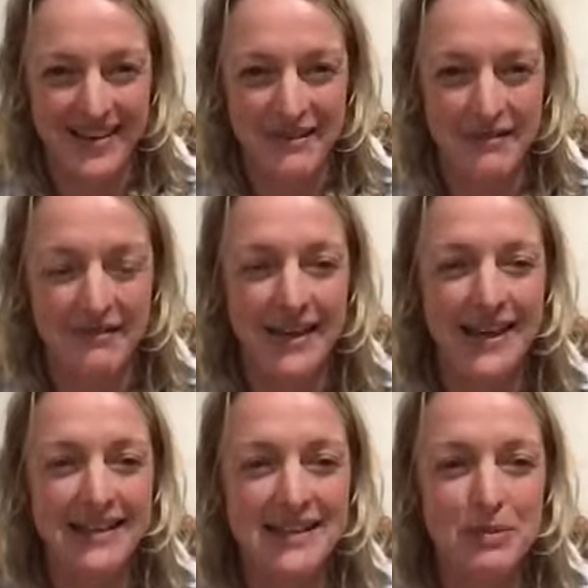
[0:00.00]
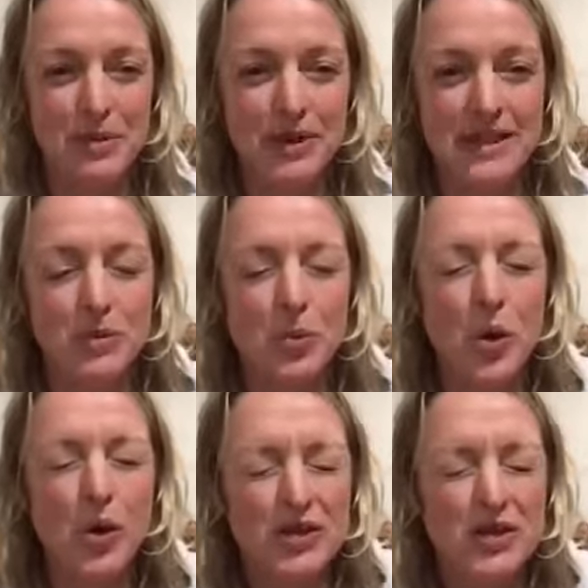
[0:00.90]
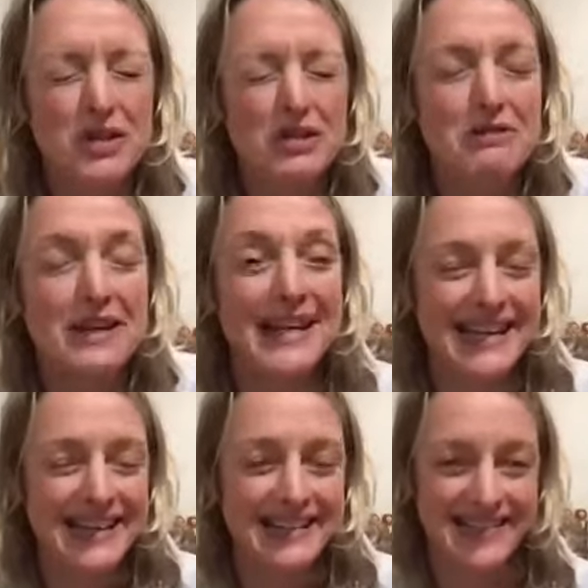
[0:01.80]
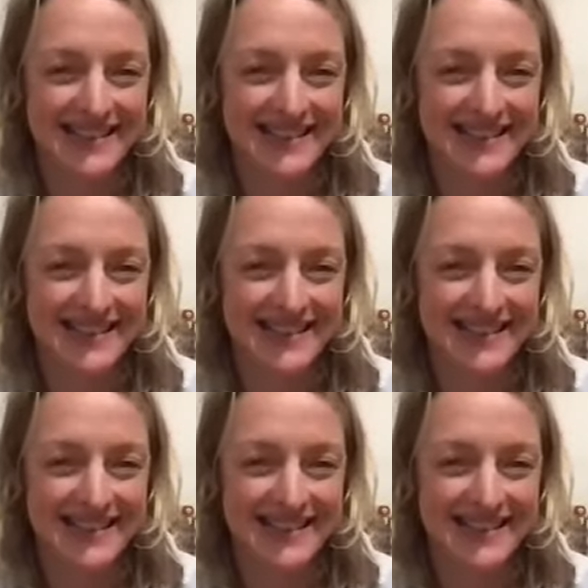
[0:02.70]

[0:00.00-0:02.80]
Feel into your bodies. What do you need